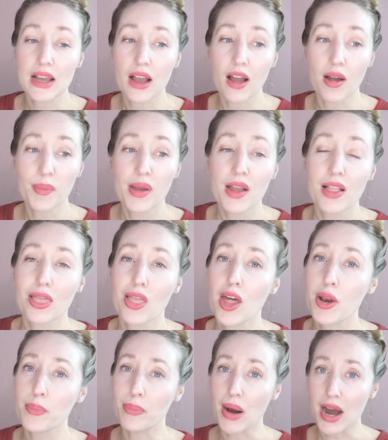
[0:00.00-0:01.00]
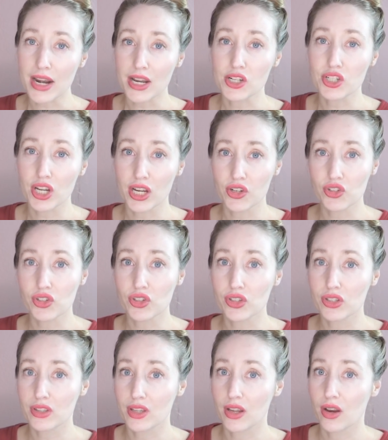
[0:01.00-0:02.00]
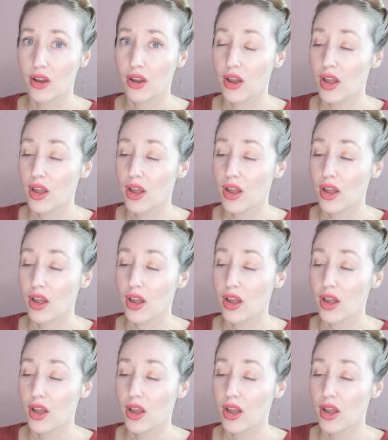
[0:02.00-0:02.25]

Um, a lot of body changes that,